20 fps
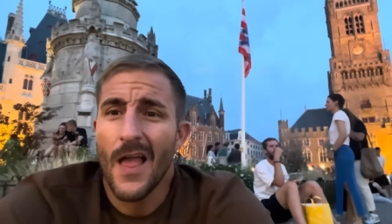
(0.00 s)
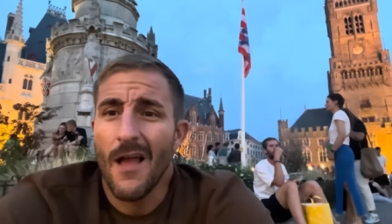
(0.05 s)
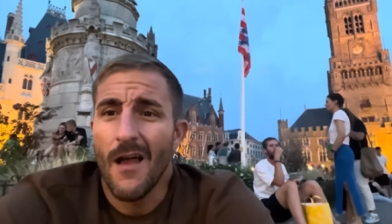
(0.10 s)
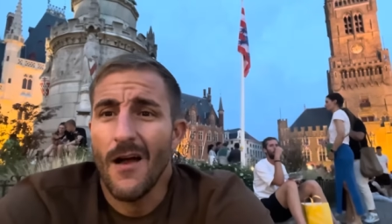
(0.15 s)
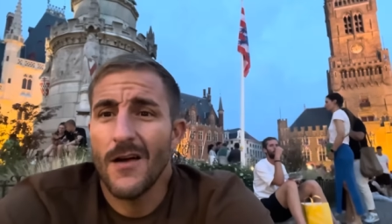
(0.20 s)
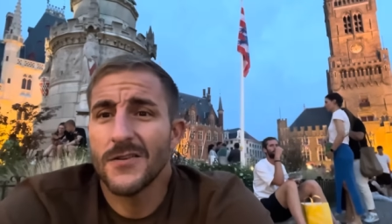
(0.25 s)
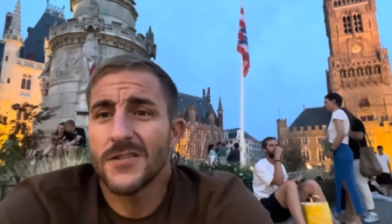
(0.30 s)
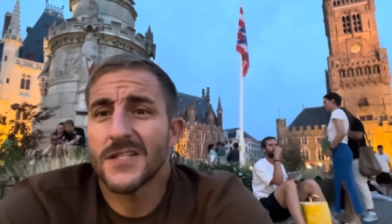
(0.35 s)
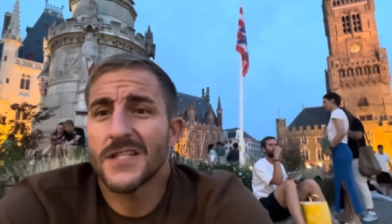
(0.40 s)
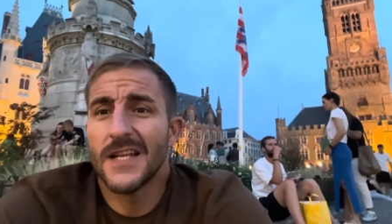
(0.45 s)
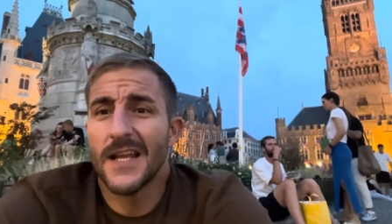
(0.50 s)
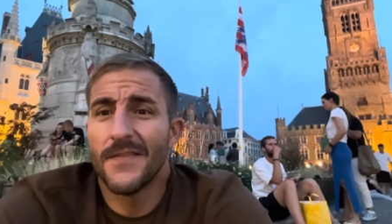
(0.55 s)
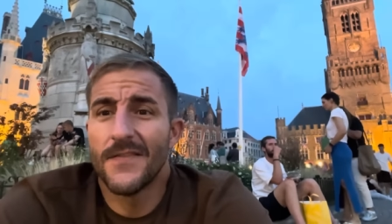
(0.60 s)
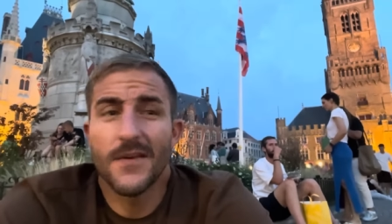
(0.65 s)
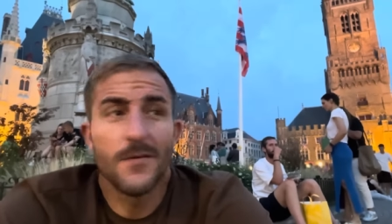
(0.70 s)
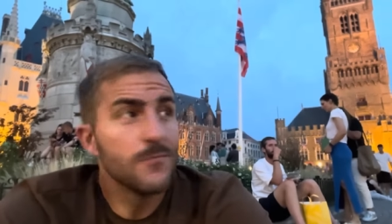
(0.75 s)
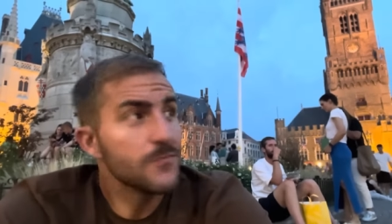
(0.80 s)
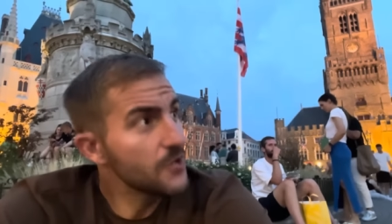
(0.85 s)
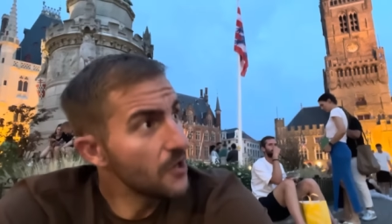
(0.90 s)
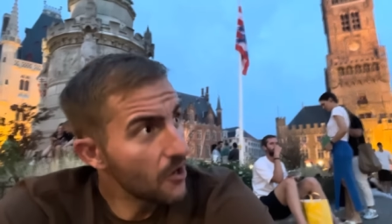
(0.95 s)
I'll just let
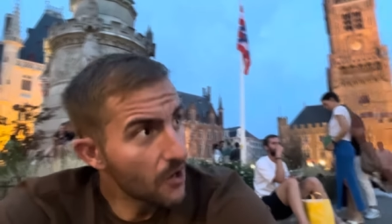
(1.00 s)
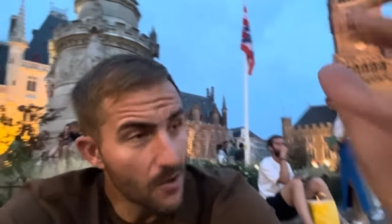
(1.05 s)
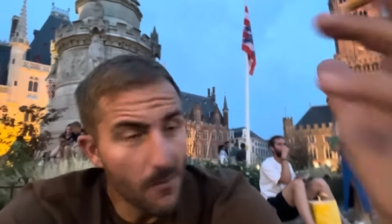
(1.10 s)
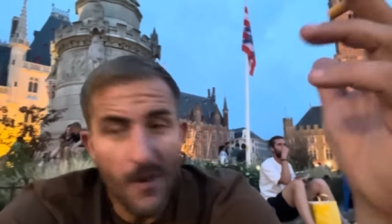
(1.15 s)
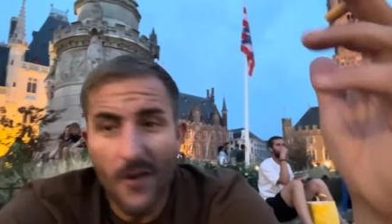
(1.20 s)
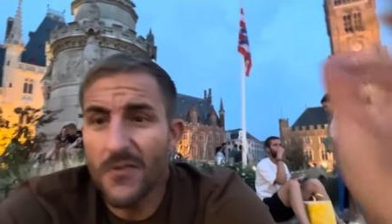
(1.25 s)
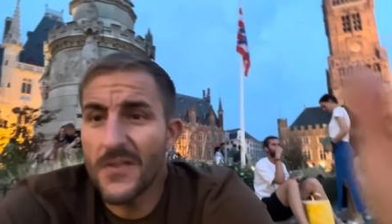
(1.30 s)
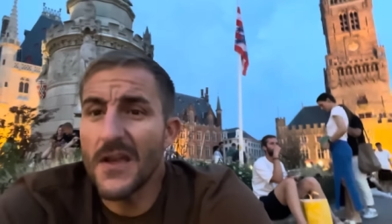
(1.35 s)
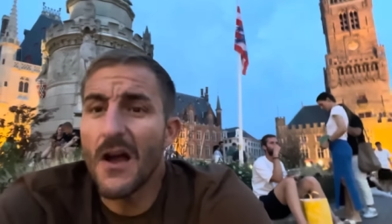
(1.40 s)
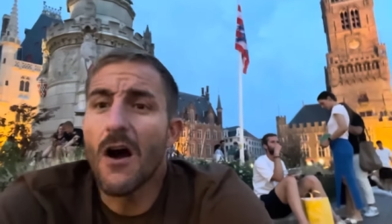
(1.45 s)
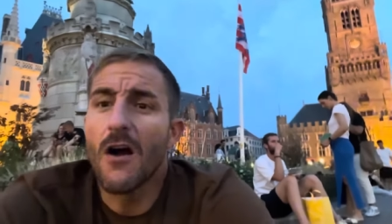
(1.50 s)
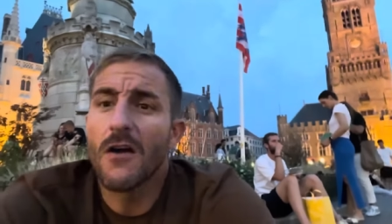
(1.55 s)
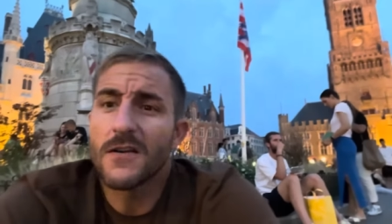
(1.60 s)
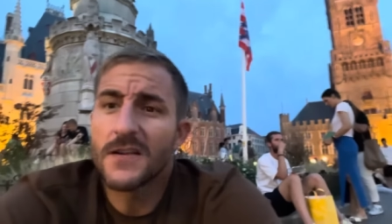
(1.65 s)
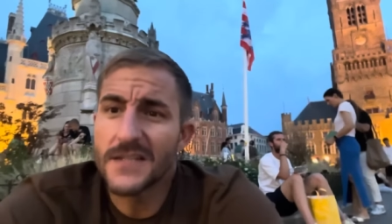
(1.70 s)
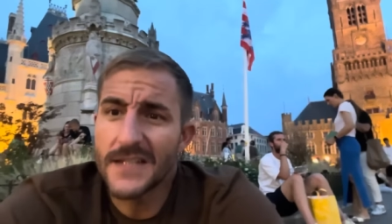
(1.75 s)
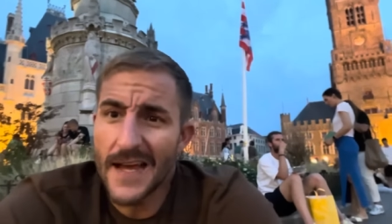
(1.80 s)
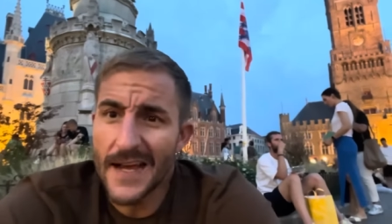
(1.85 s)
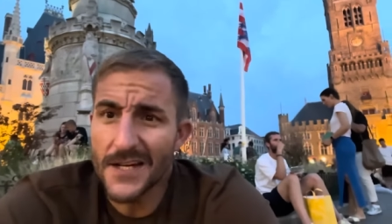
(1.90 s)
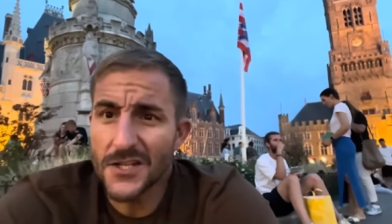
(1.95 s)
them talk about the
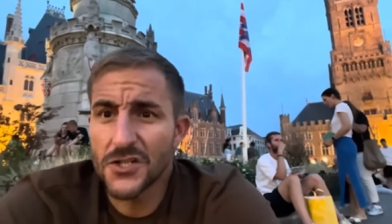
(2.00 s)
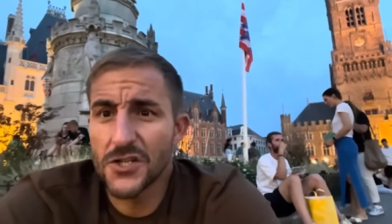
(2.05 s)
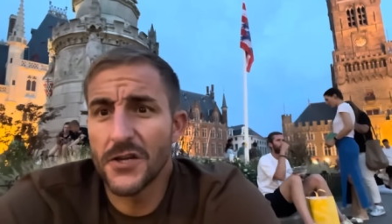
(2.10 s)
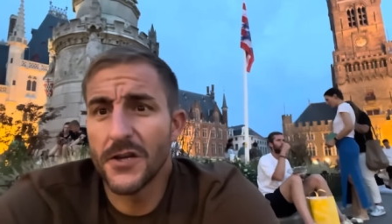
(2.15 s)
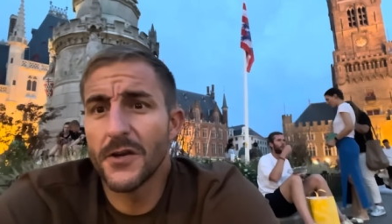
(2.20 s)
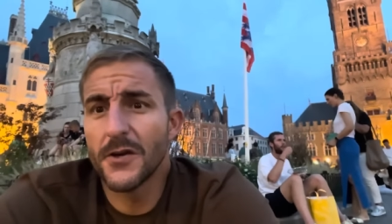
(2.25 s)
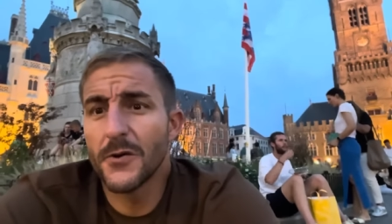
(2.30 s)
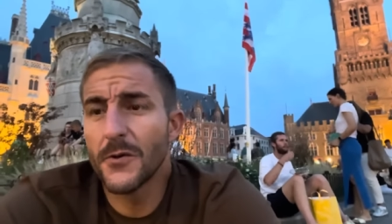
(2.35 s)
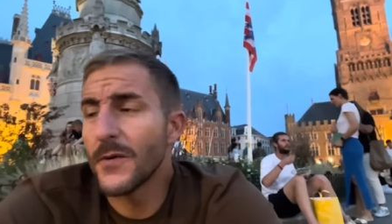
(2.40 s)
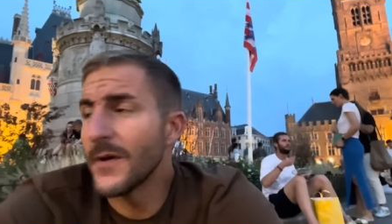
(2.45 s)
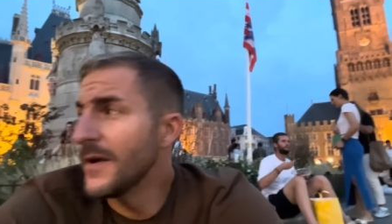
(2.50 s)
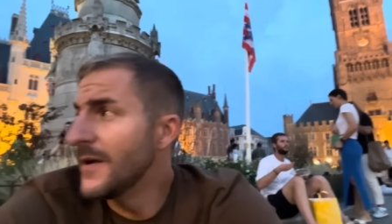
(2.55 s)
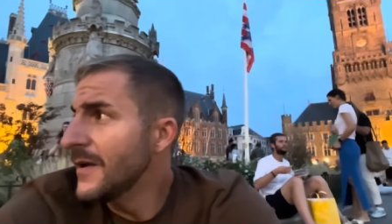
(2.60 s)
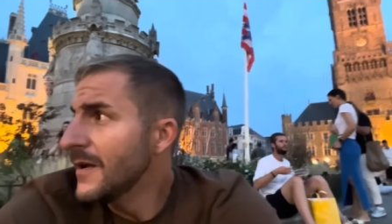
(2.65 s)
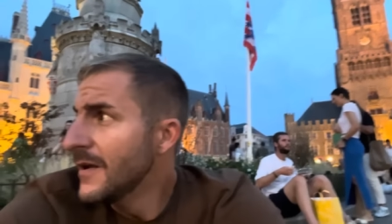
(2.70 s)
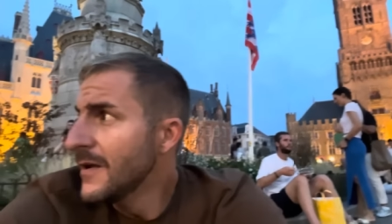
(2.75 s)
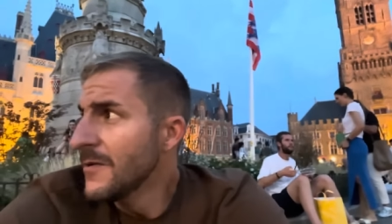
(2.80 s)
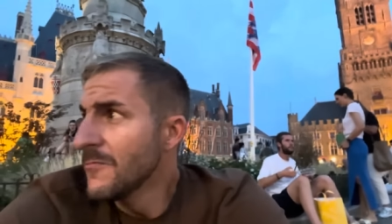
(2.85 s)
architecture and